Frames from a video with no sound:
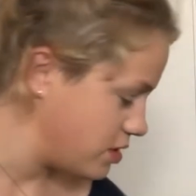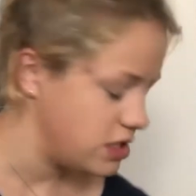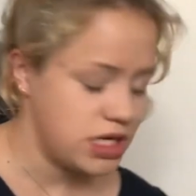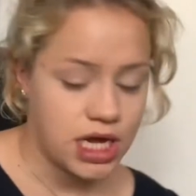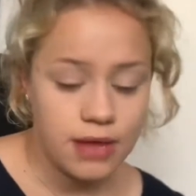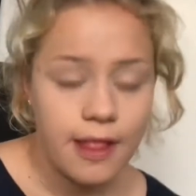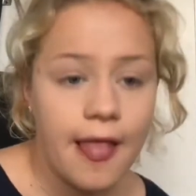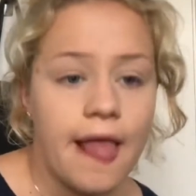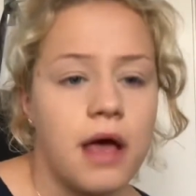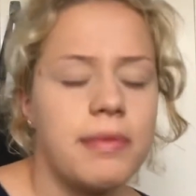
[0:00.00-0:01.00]
contouring.
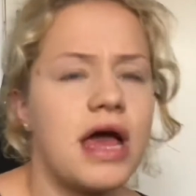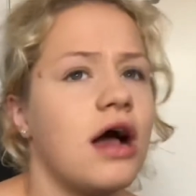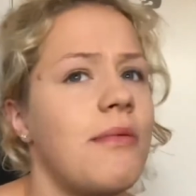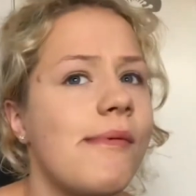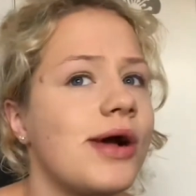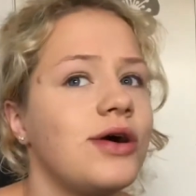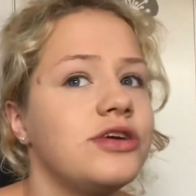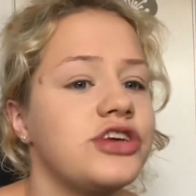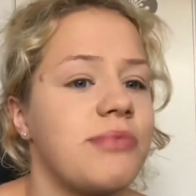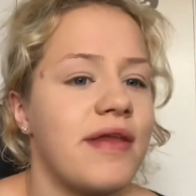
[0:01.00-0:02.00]
But yeah, I can't remember where I
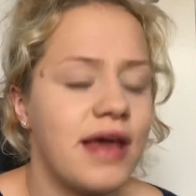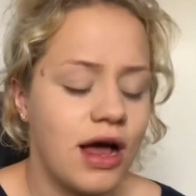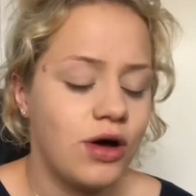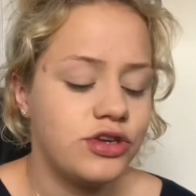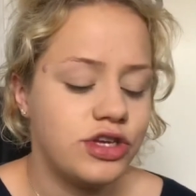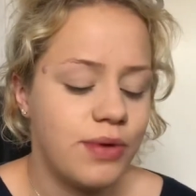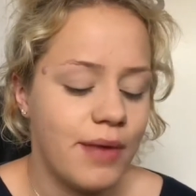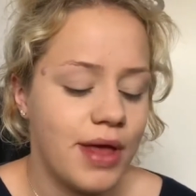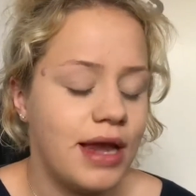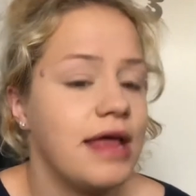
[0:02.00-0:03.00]
got to, but I think I got to
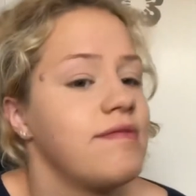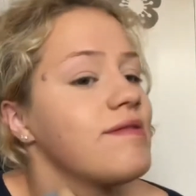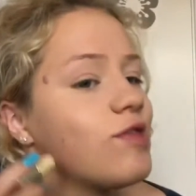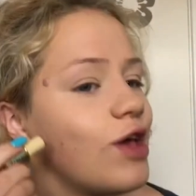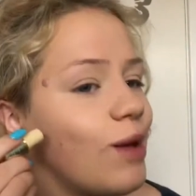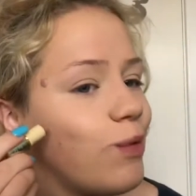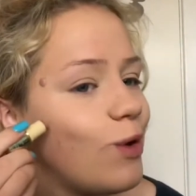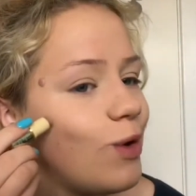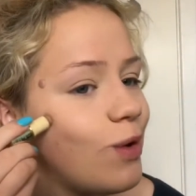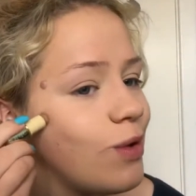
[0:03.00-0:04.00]
where we are leaving for the
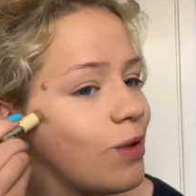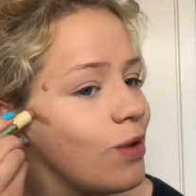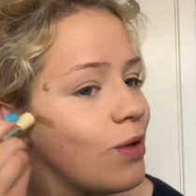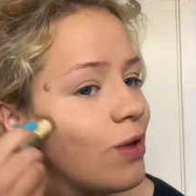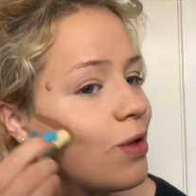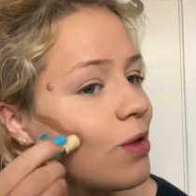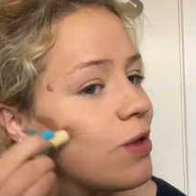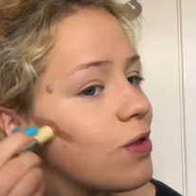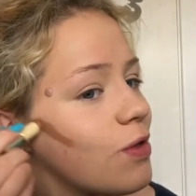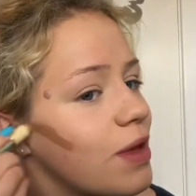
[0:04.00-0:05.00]
airport.
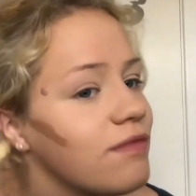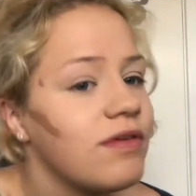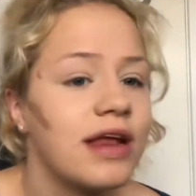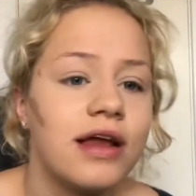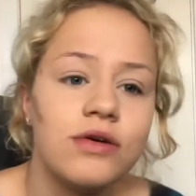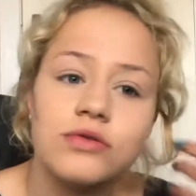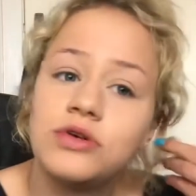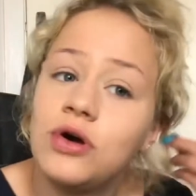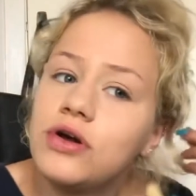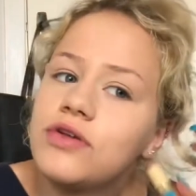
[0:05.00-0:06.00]
So we have really nice...
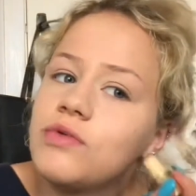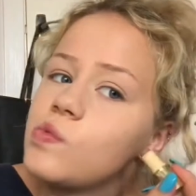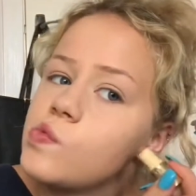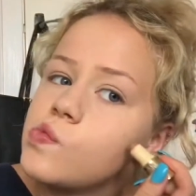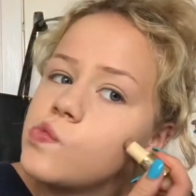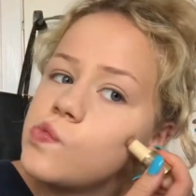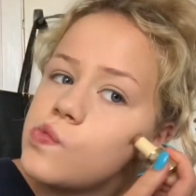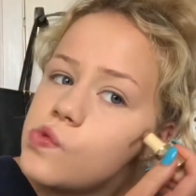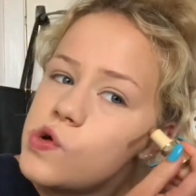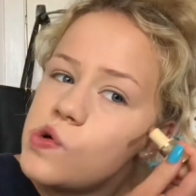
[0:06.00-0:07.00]

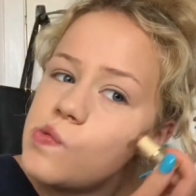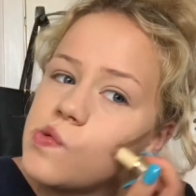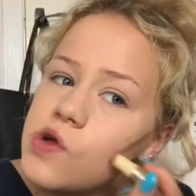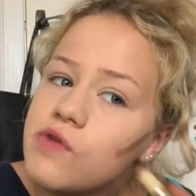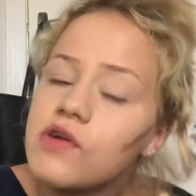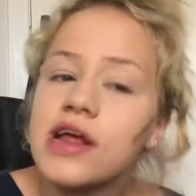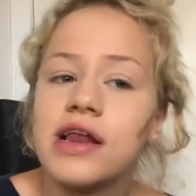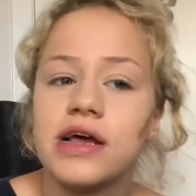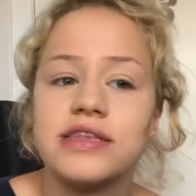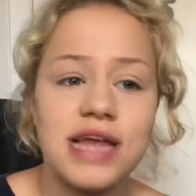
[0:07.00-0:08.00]
we had a really
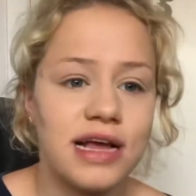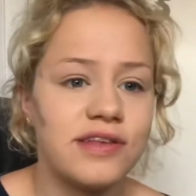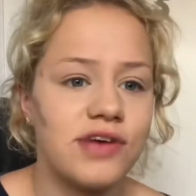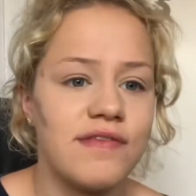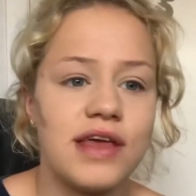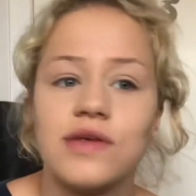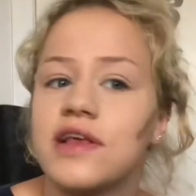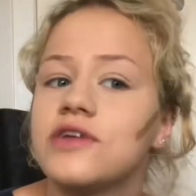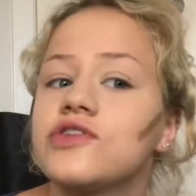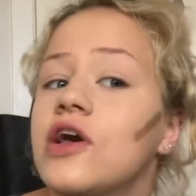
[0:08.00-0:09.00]
nice taxi driver. He was,
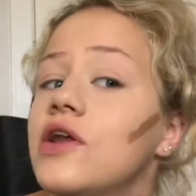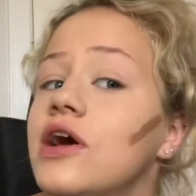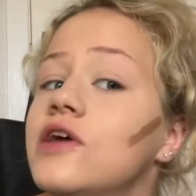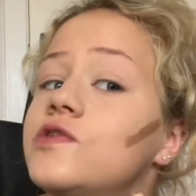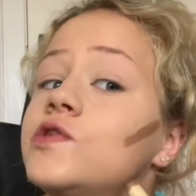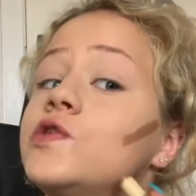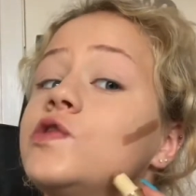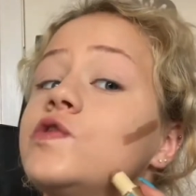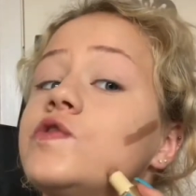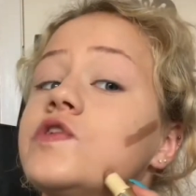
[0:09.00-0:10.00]
like, so nice.
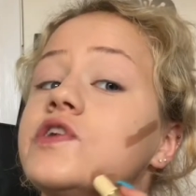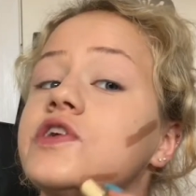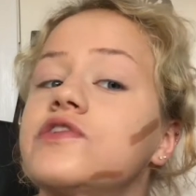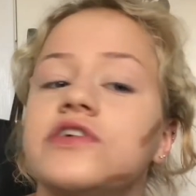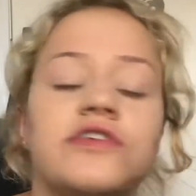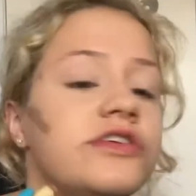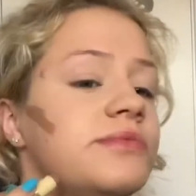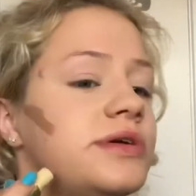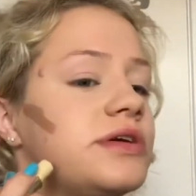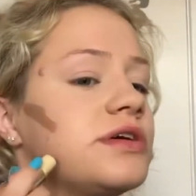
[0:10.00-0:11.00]
Really interested in
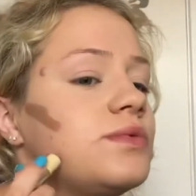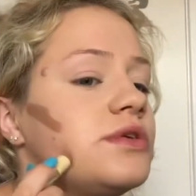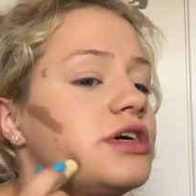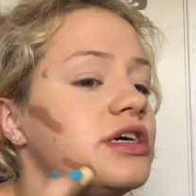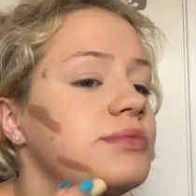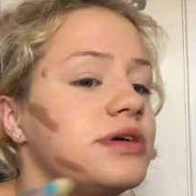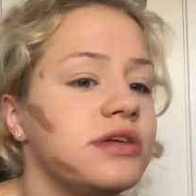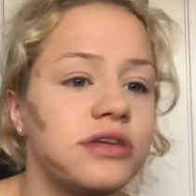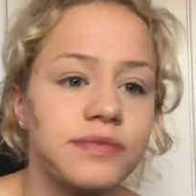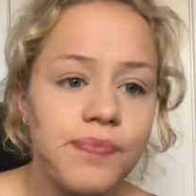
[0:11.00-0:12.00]
about, like, what
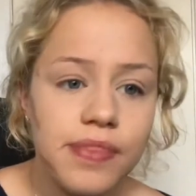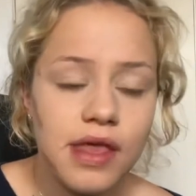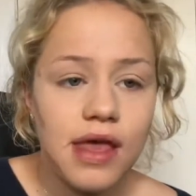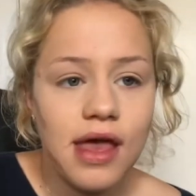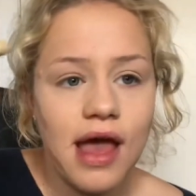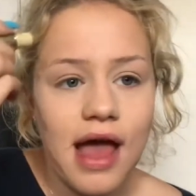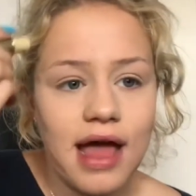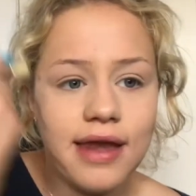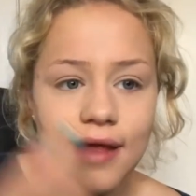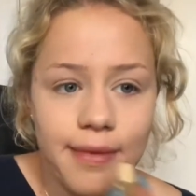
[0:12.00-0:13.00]
happened.
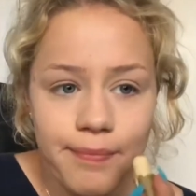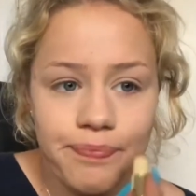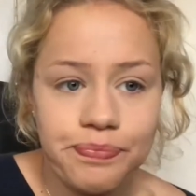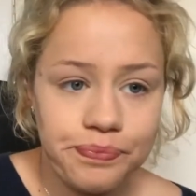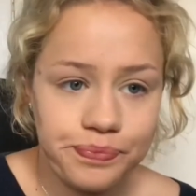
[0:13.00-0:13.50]
And